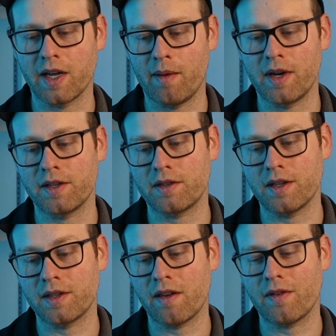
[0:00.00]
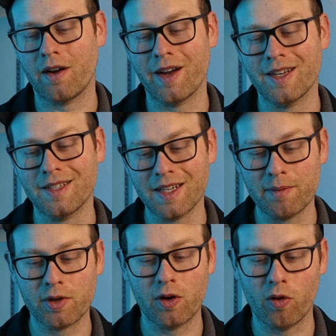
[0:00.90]
abdominis is a very
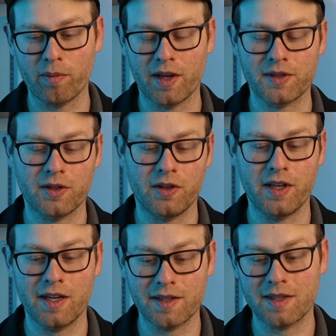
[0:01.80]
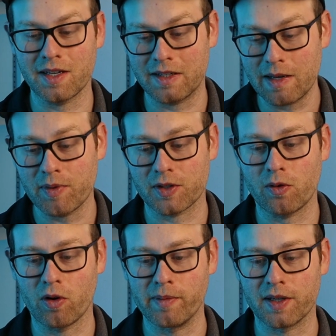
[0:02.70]
deep core muscle. It is the deepest
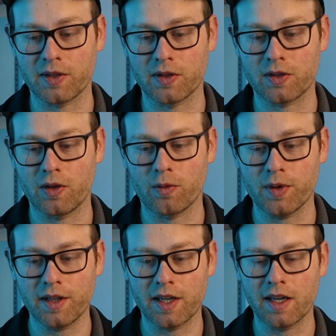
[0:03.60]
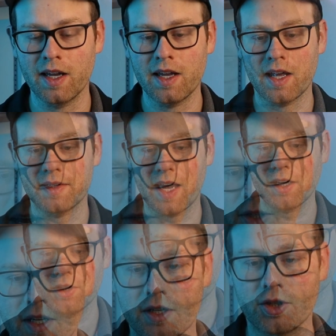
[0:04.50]
core muscle, so really it's
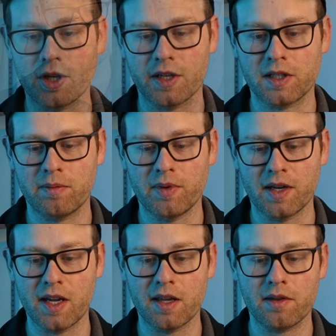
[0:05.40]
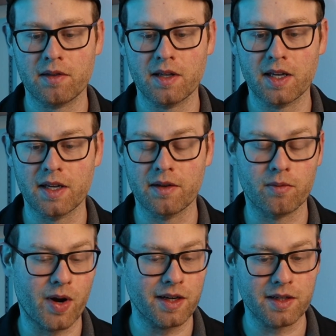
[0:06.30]
actually just beneath the
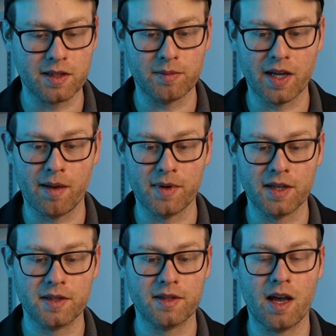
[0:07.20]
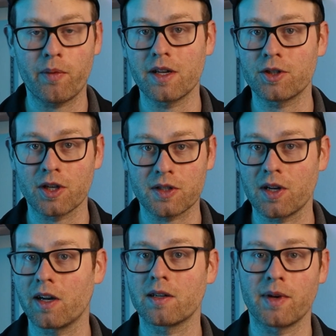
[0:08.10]
rectus abdominis that we just talked